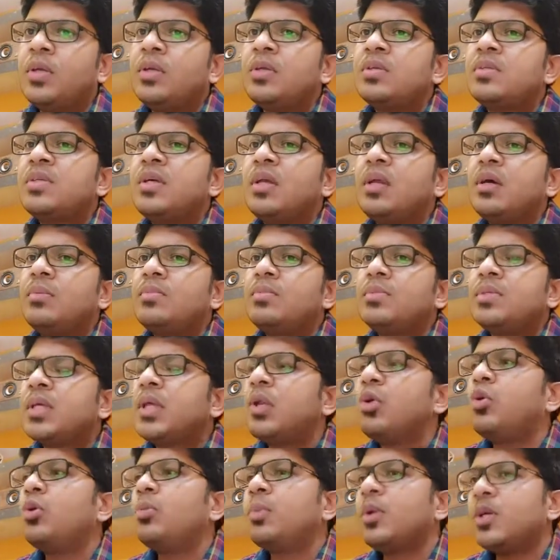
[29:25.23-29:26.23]
Serum
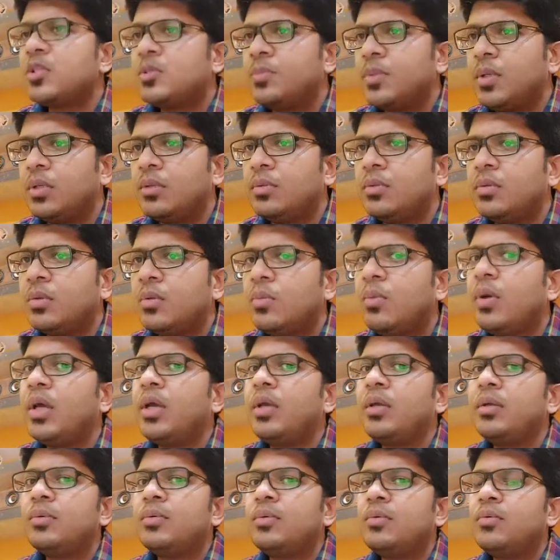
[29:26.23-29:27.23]
ceruloplasmin.
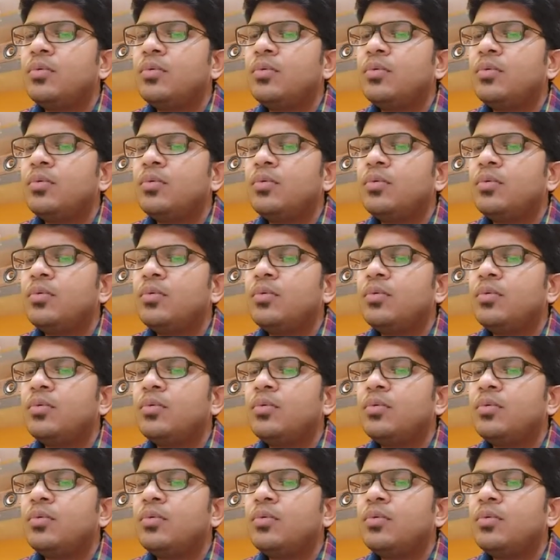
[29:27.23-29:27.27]
Why?